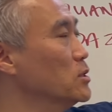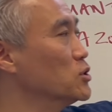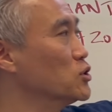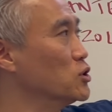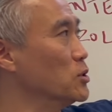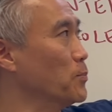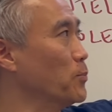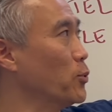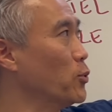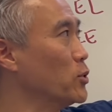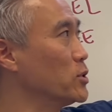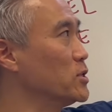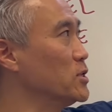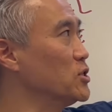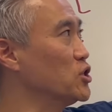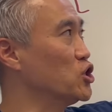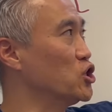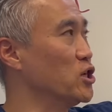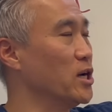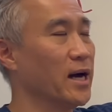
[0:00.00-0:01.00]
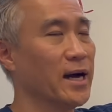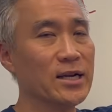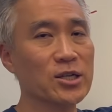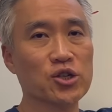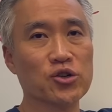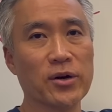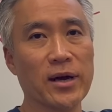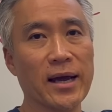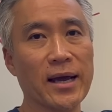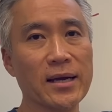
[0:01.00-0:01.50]
support the GI
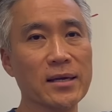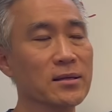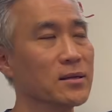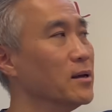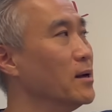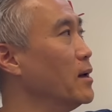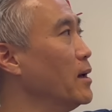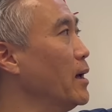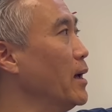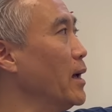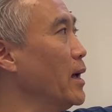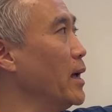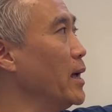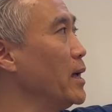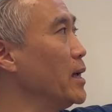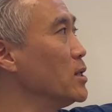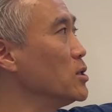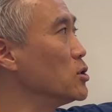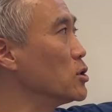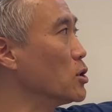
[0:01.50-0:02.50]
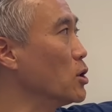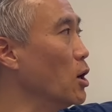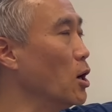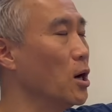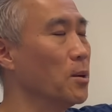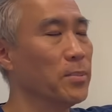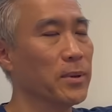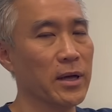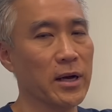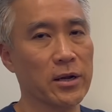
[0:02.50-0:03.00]
tract and the
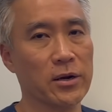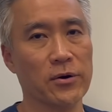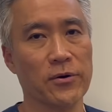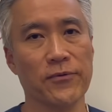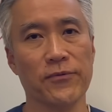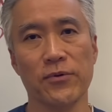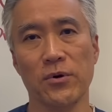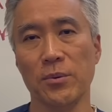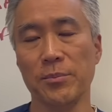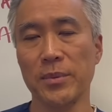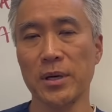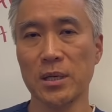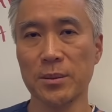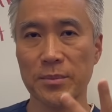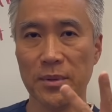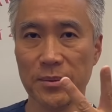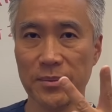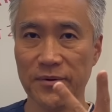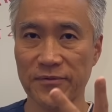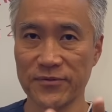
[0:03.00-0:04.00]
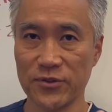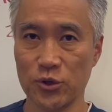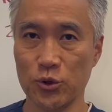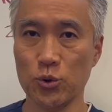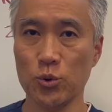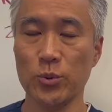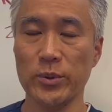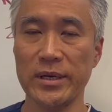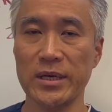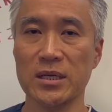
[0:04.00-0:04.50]
gallbladder for a minimum of two
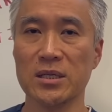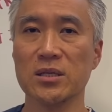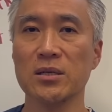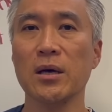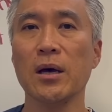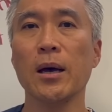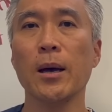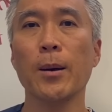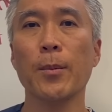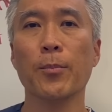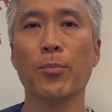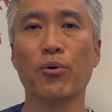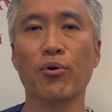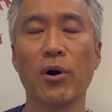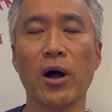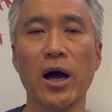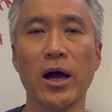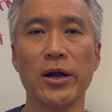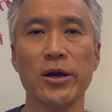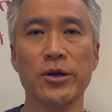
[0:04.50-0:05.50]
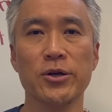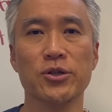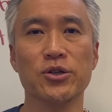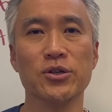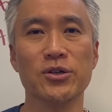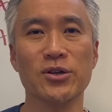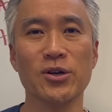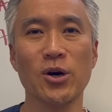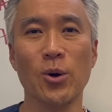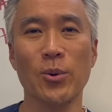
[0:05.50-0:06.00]
weeks prior to
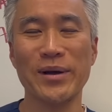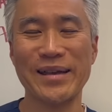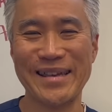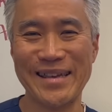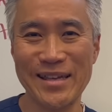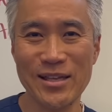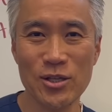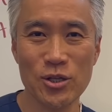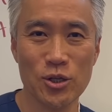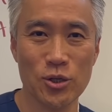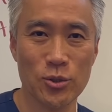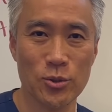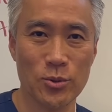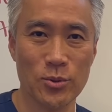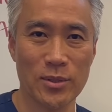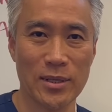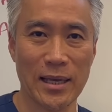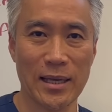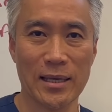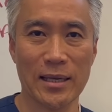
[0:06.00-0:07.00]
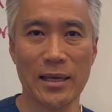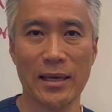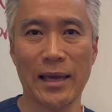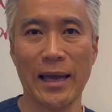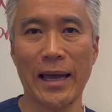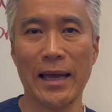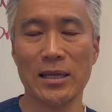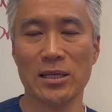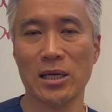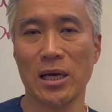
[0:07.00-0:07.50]
going into taking
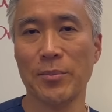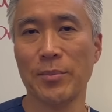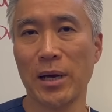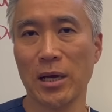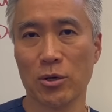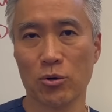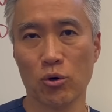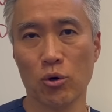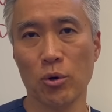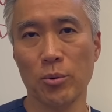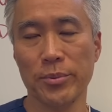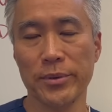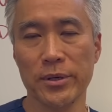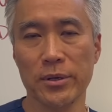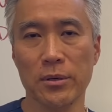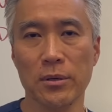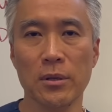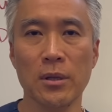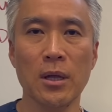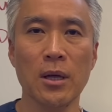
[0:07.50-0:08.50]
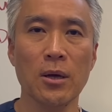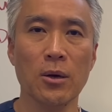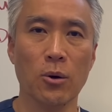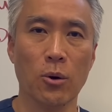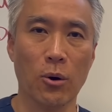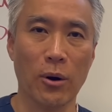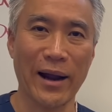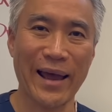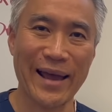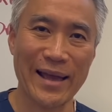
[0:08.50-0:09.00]
antimicrobial
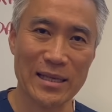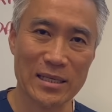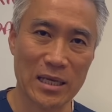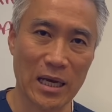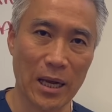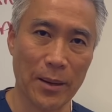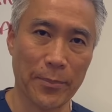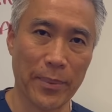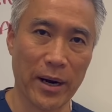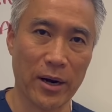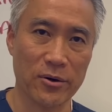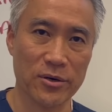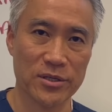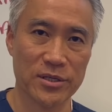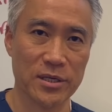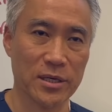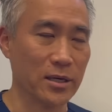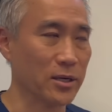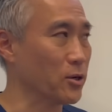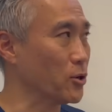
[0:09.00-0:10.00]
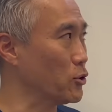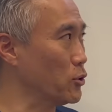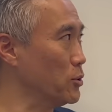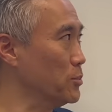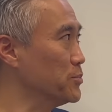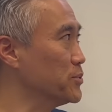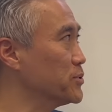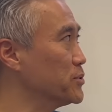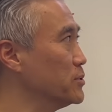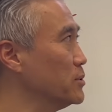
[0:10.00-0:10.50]
or antiparasitic
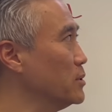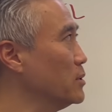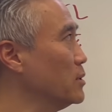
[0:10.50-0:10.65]
herbs.